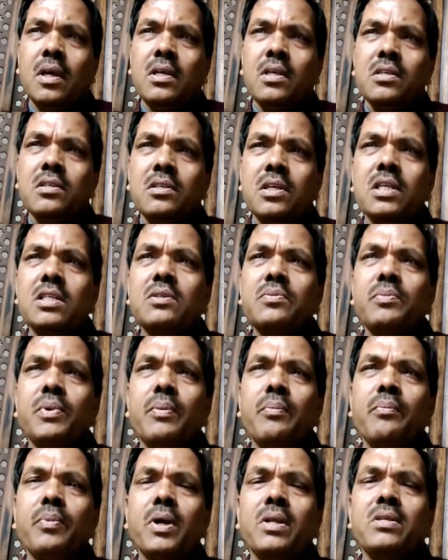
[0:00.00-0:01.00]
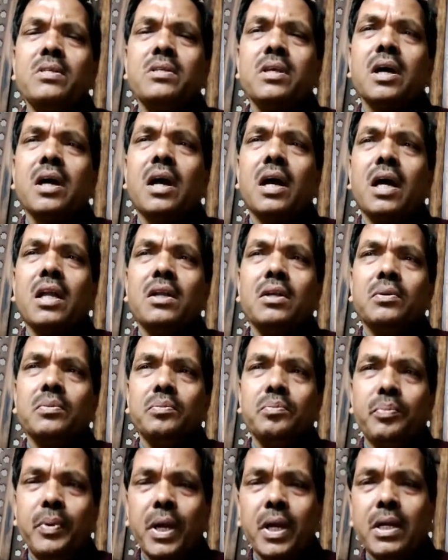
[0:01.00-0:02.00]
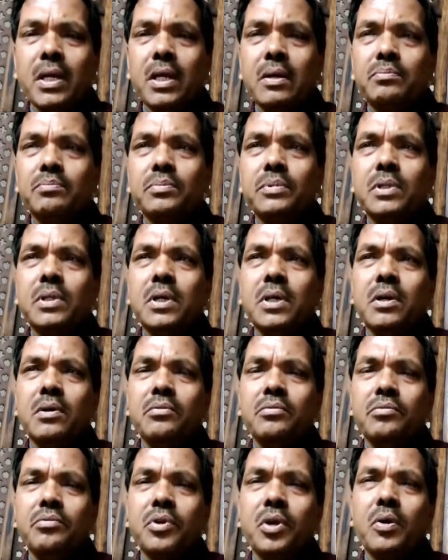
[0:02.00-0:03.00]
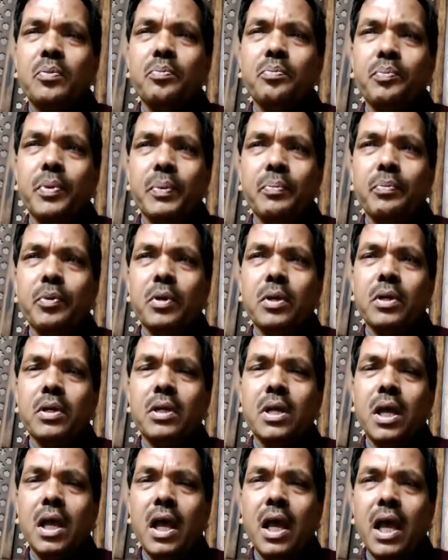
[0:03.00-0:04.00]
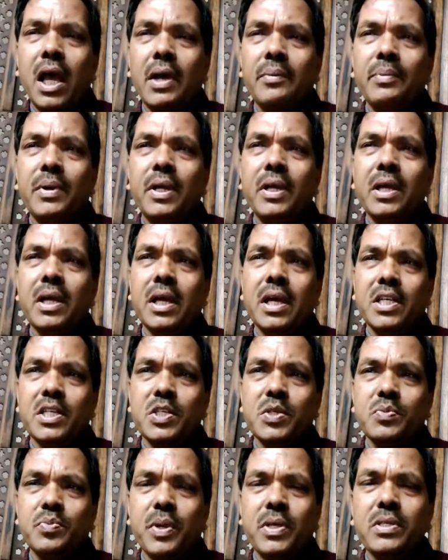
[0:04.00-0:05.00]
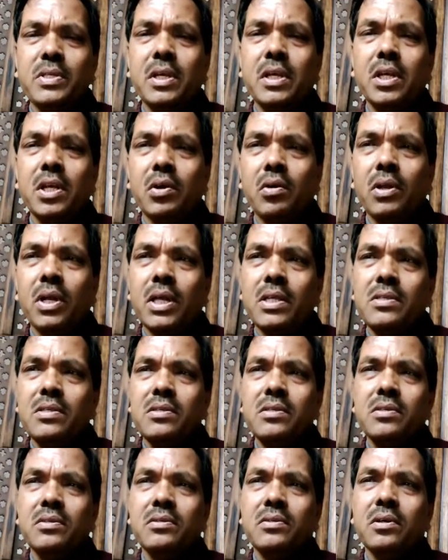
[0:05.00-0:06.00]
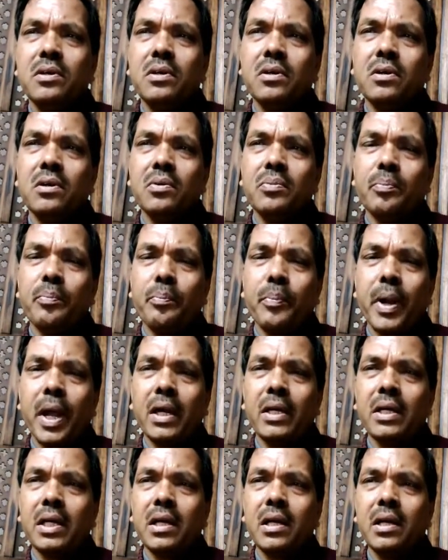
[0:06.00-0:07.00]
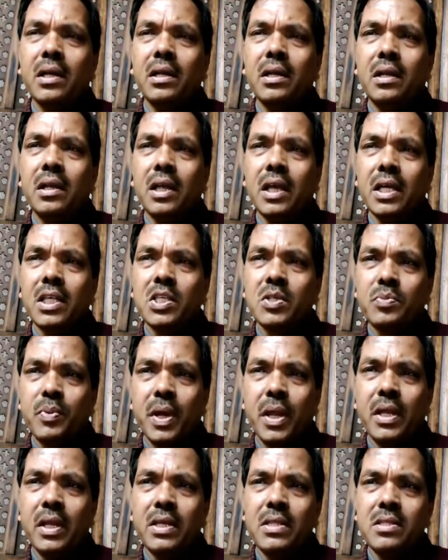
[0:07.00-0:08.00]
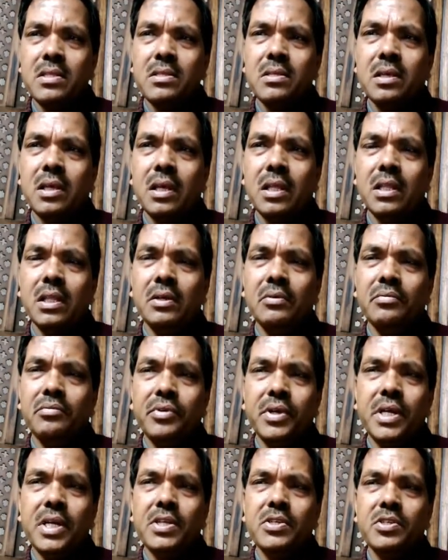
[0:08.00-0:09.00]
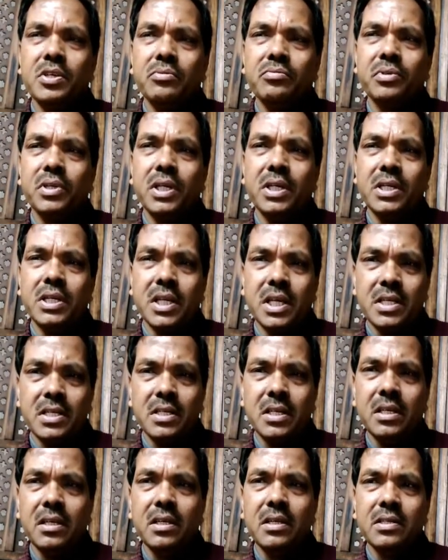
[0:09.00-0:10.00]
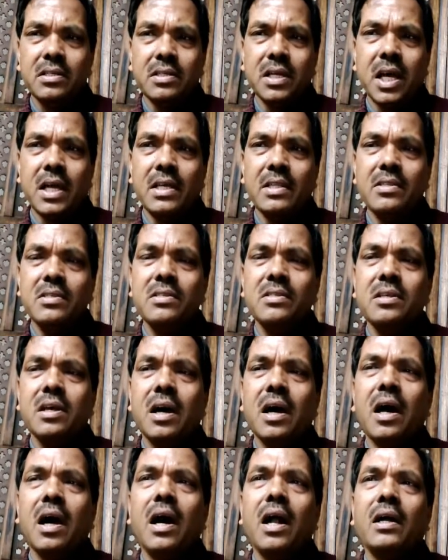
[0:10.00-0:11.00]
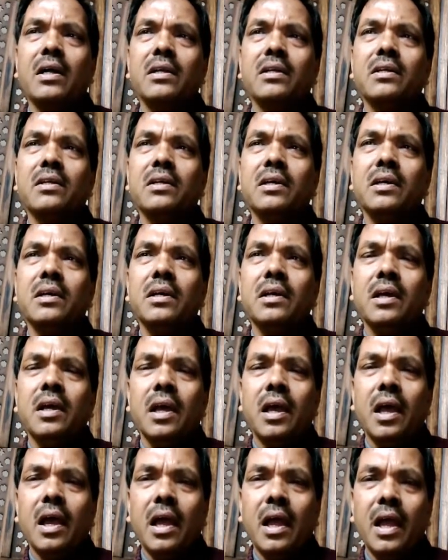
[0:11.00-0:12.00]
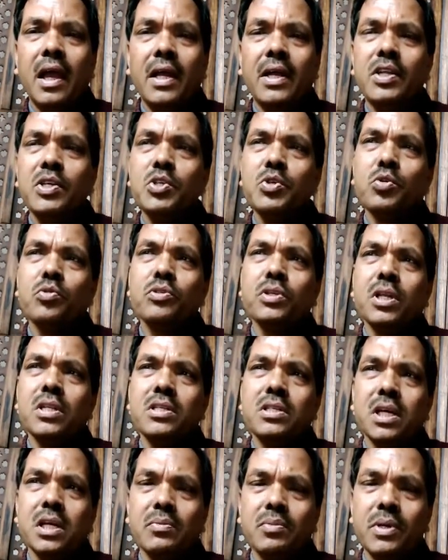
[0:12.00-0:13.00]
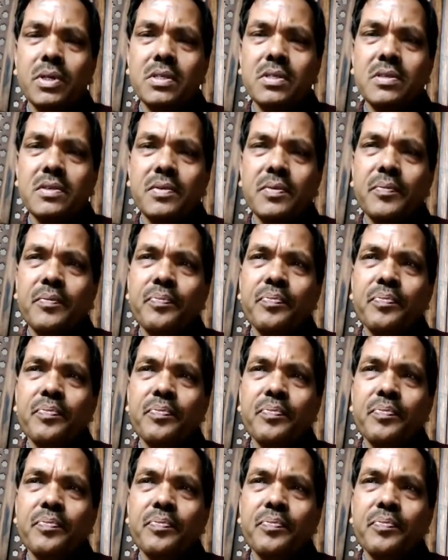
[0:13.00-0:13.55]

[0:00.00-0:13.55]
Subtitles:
Such members are picked up from people having a special knowledge or practical experience in the fields of literature, science, art, and social service